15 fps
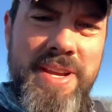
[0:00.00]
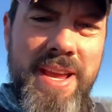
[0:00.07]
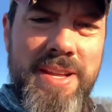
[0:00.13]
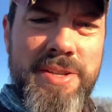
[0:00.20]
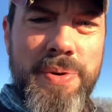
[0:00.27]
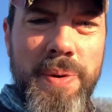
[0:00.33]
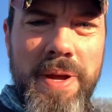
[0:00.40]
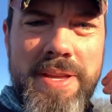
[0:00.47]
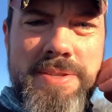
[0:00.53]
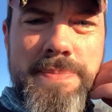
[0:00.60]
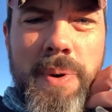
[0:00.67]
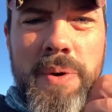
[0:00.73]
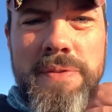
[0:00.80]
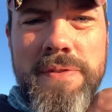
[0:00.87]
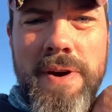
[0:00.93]
had twins,
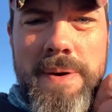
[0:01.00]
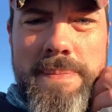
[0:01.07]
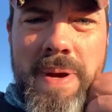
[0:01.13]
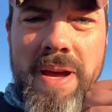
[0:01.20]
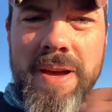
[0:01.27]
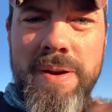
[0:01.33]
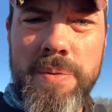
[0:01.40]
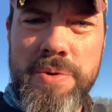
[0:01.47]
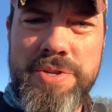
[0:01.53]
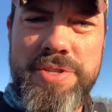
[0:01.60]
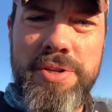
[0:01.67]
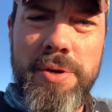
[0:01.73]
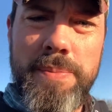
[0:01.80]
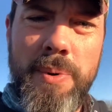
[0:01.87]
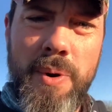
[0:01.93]
both of them were
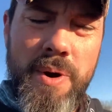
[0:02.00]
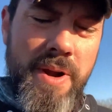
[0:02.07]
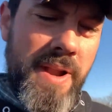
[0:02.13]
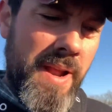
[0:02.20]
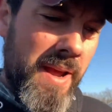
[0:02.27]
stillborn,